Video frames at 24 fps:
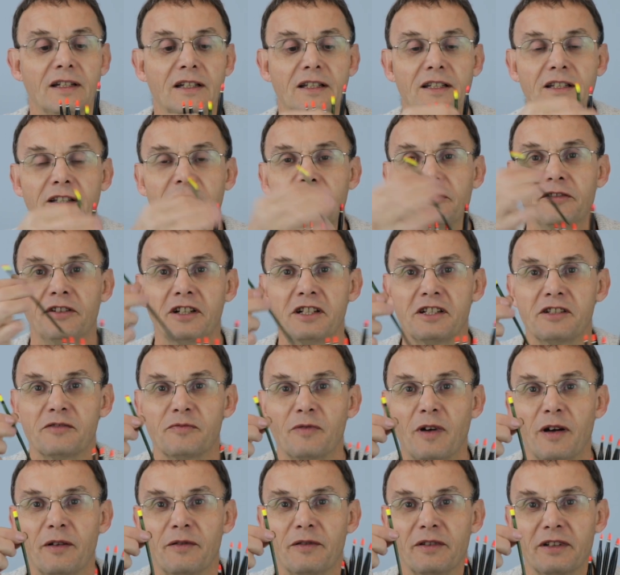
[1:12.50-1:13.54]
The first
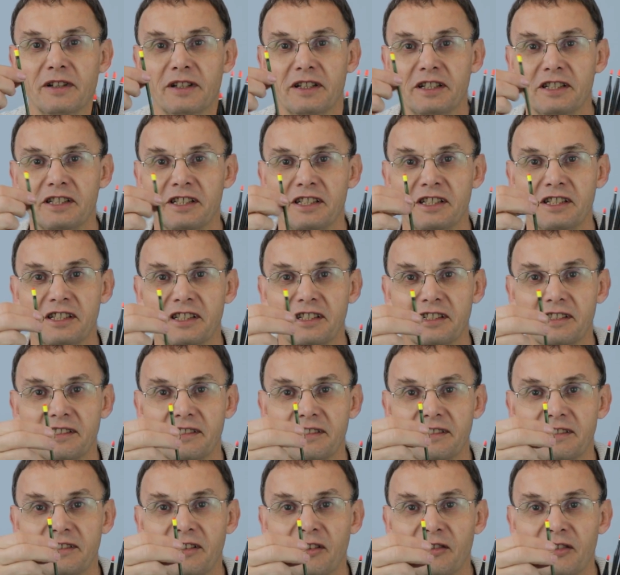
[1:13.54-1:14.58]
one, this is
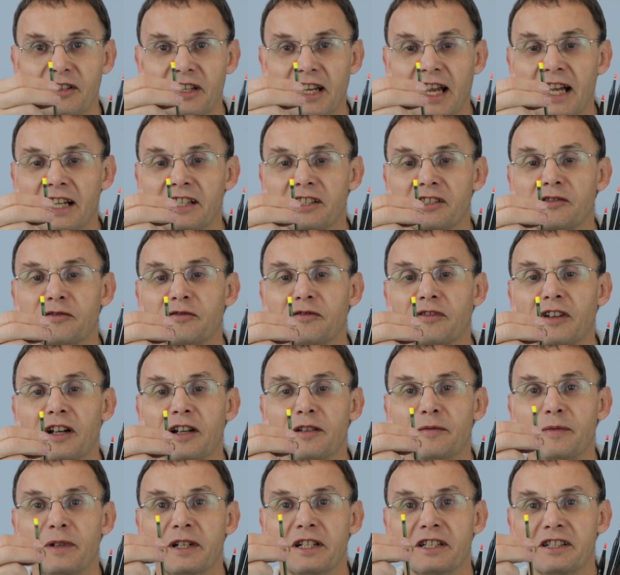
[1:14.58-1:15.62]
not the actual
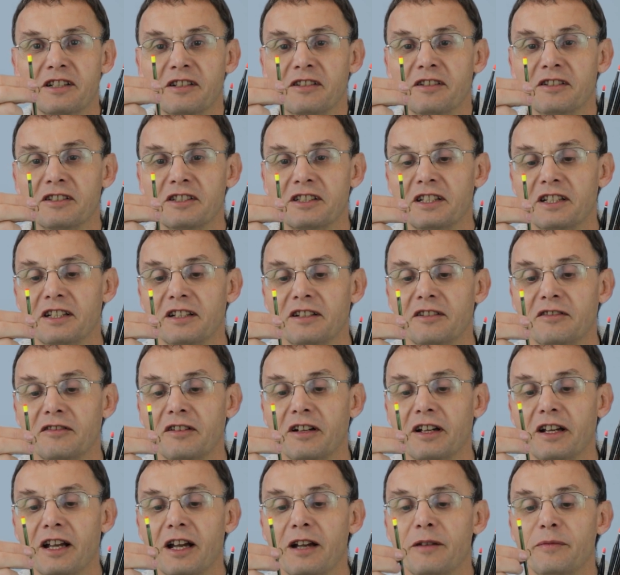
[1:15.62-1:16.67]
float because I lost it long
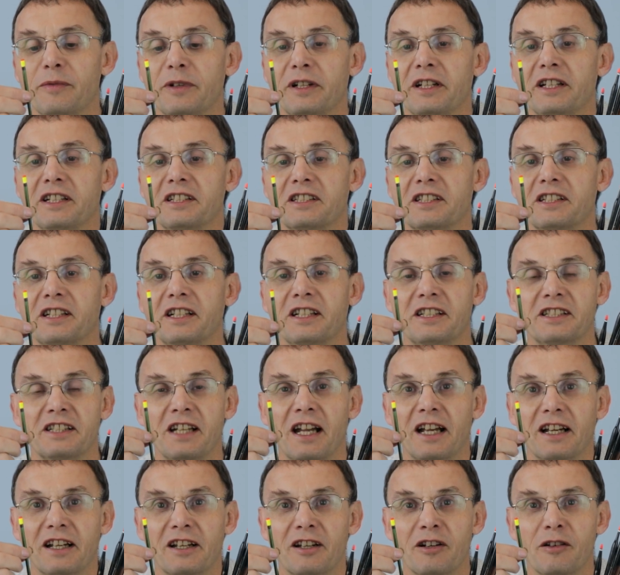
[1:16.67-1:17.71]
ago, but it's an
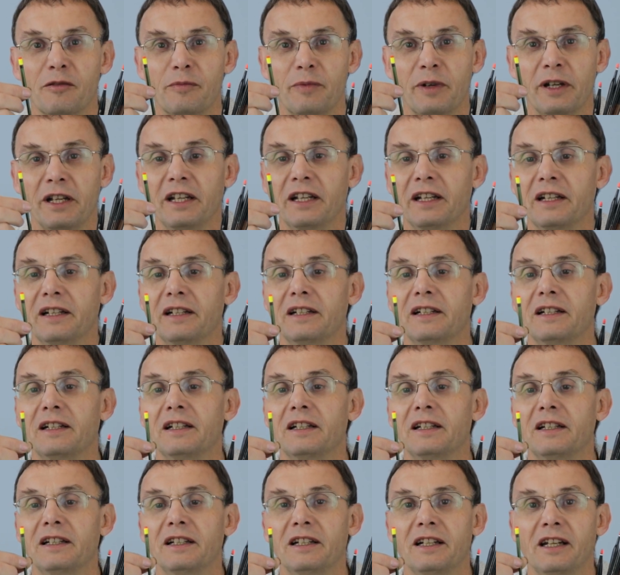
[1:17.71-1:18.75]
exact copy,
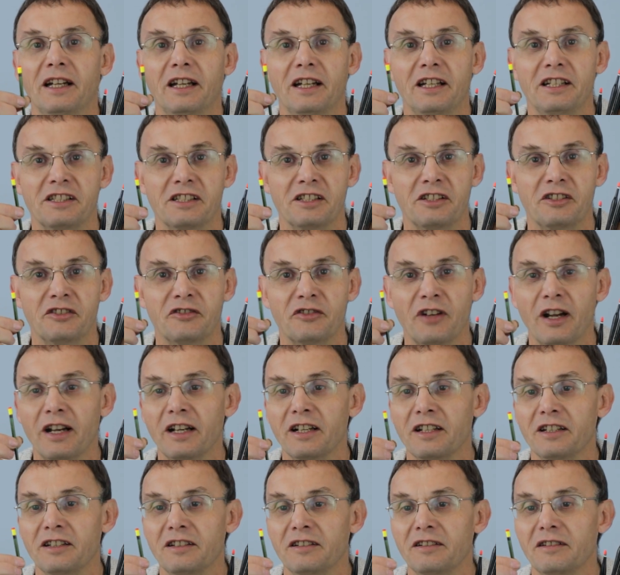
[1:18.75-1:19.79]
is a
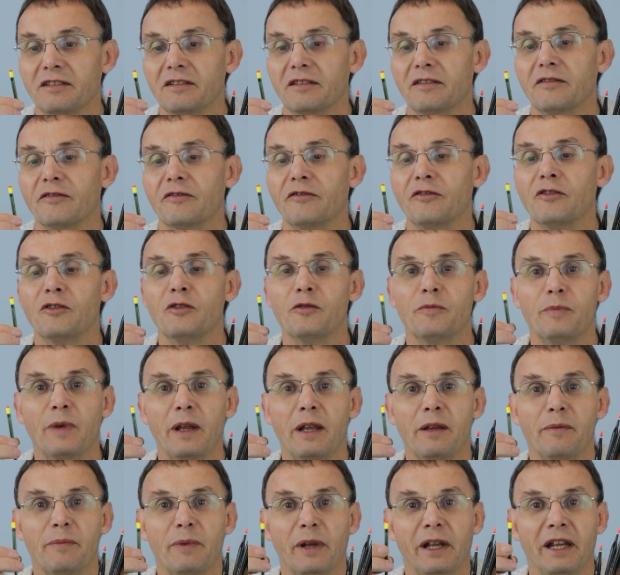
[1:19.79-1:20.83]
Drennan
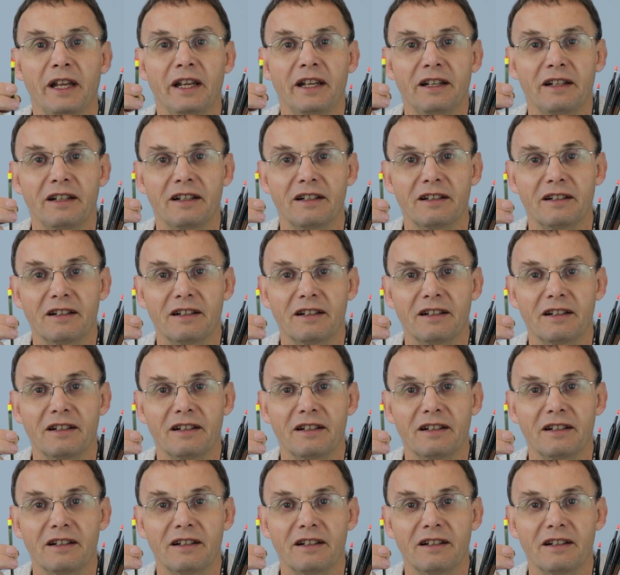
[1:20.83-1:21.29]
4BB.